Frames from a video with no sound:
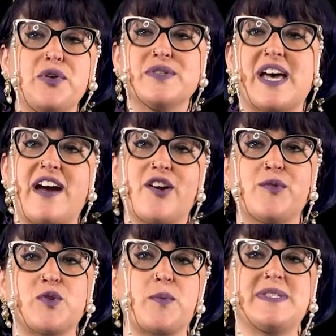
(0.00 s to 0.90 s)
use a higher
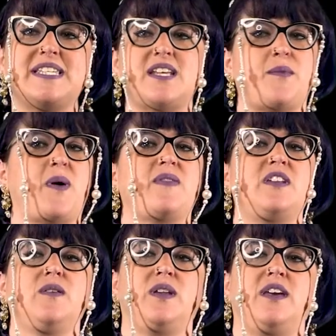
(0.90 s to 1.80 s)
absorbency tampon than
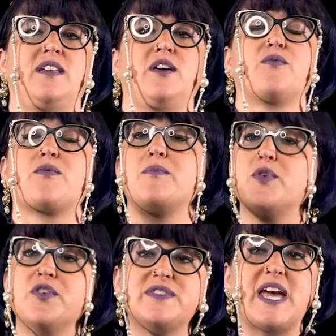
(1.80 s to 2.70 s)
you need.
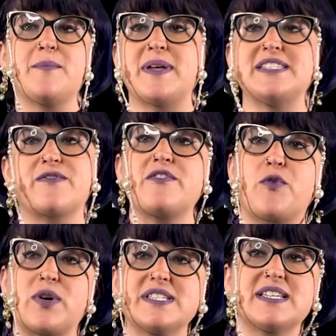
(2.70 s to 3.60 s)
Remove tampons every
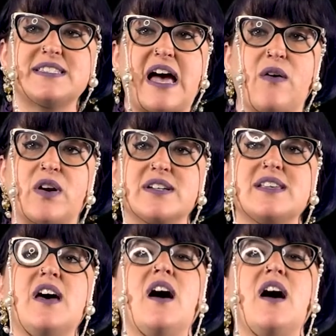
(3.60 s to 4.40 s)
4 to 6 hours.